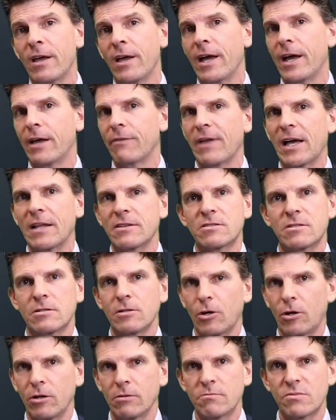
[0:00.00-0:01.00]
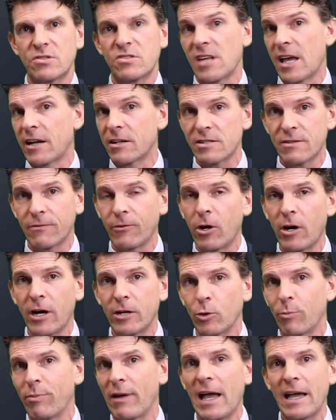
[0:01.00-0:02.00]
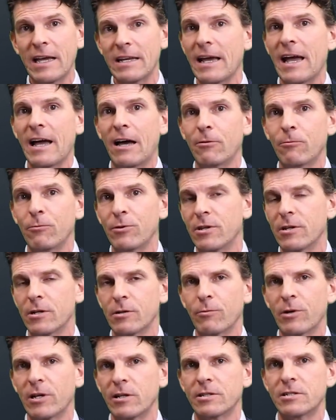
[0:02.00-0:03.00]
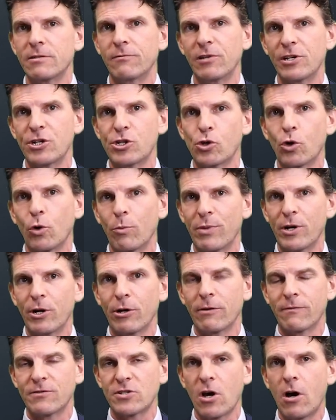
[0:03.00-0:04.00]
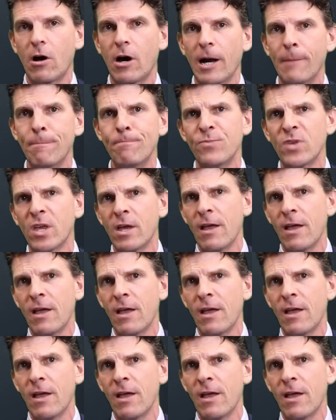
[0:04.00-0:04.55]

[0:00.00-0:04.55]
and that's not satisfied or paid out within a relatively short period of time,